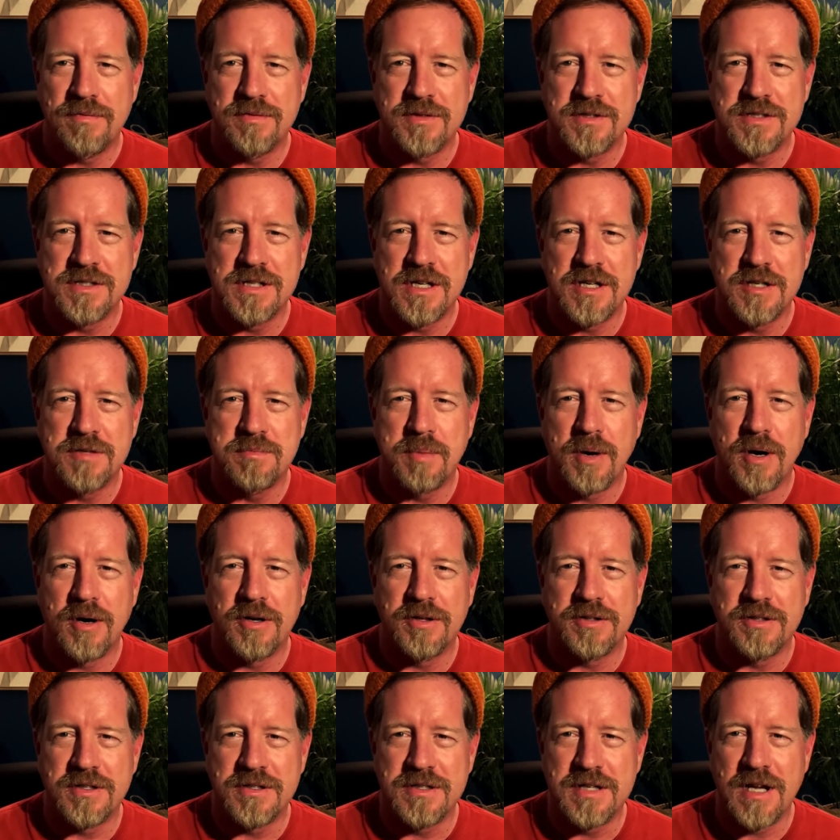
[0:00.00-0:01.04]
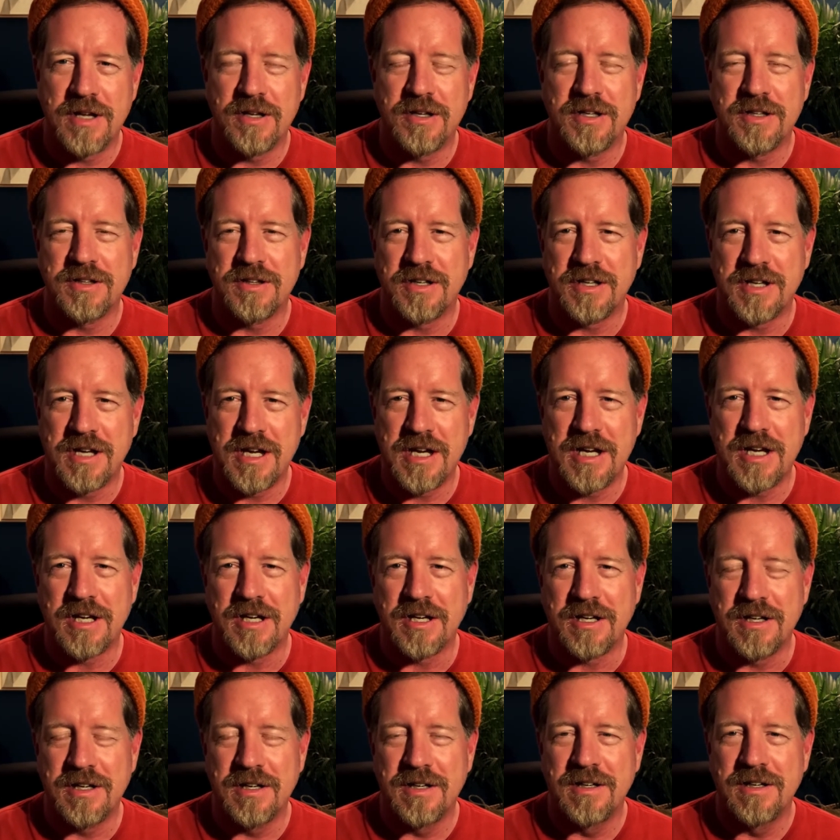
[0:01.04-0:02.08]
the sage Bharata telling the
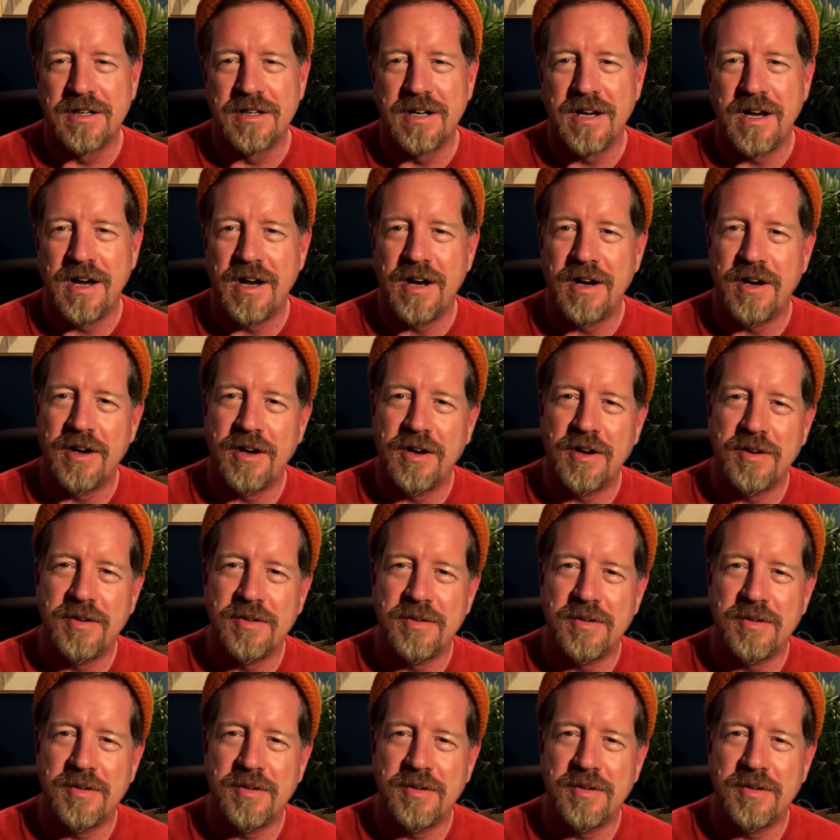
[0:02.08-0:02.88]
king, uh,